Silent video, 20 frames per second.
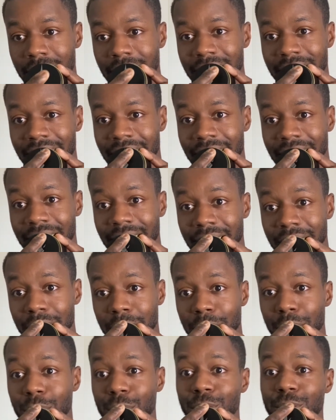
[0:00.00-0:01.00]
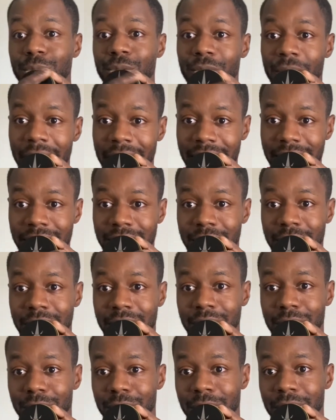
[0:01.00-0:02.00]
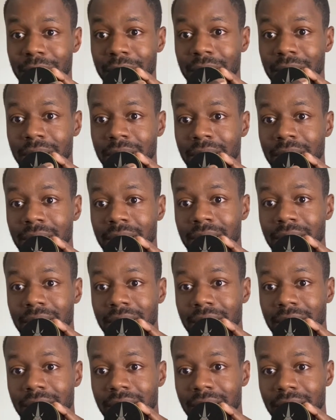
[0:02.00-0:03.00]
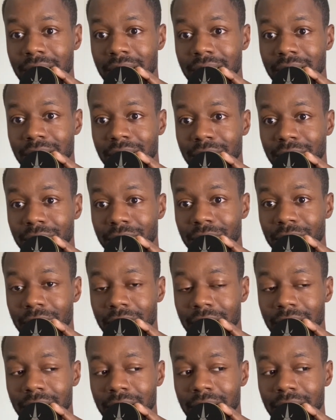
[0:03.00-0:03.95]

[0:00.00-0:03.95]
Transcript: that it moves faster in the rear than it does in the front.